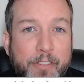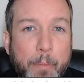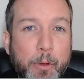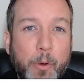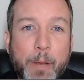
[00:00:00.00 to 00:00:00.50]

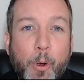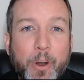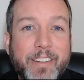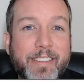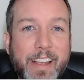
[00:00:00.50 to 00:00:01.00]
February, more
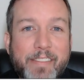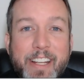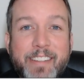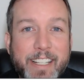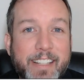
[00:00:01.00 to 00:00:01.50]
than
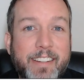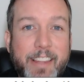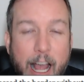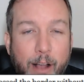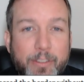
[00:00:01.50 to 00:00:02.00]

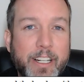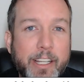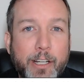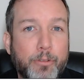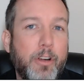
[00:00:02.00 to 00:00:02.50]
76,000
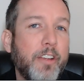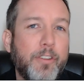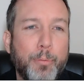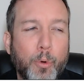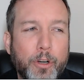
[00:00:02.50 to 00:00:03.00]
illegals
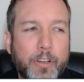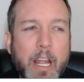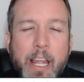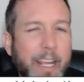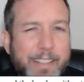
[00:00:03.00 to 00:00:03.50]
crossed our border,
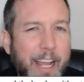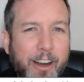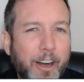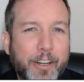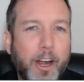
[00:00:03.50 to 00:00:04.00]
it's
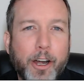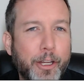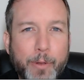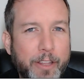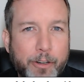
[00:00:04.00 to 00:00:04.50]
kind of hard to
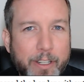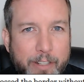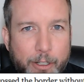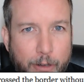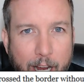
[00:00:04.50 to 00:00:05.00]
argue that there
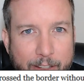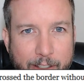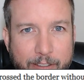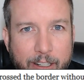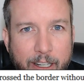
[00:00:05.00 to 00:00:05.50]
isn't a
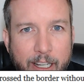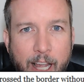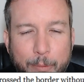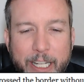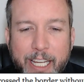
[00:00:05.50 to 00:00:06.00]
crisis.
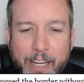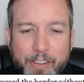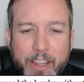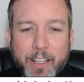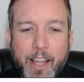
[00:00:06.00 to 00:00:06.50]
I mean,
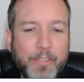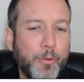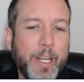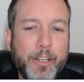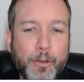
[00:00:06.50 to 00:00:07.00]
even the
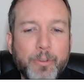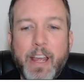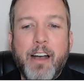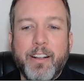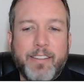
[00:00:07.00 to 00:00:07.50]
left wing news
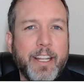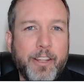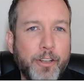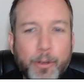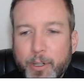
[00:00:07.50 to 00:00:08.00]
outlets
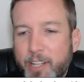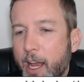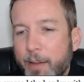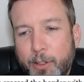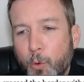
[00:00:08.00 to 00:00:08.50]
like the New York
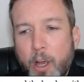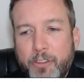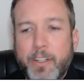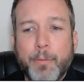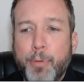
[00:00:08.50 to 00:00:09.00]
Times and the
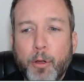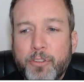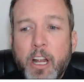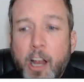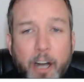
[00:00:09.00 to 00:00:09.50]
Washington
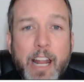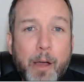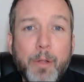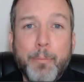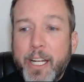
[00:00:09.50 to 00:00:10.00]
Post are
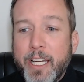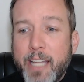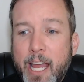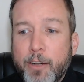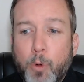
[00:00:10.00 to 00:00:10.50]
now
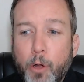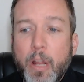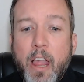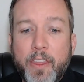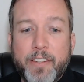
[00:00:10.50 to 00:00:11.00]
admitting that,
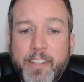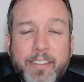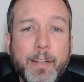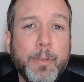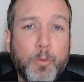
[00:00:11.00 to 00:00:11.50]
quote, the
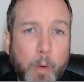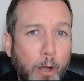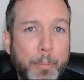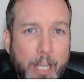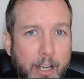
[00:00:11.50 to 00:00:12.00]
system is
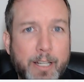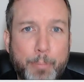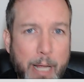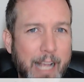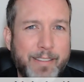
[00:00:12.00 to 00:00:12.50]
well beyond
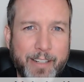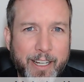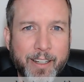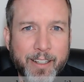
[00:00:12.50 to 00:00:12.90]
capacity.